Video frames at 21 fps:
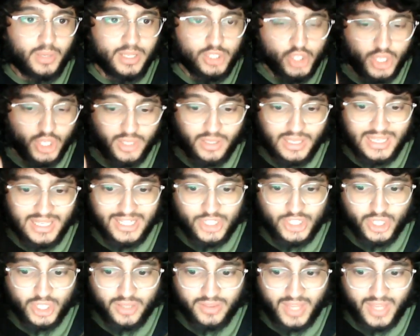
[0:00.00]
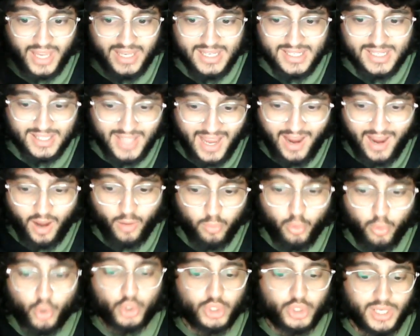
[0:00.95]
that
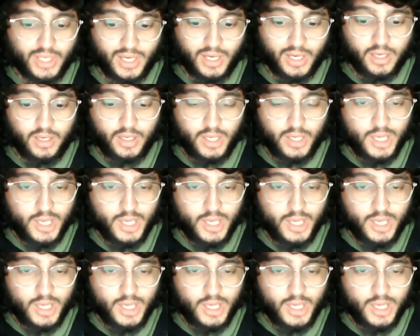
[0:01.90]
award, yeah,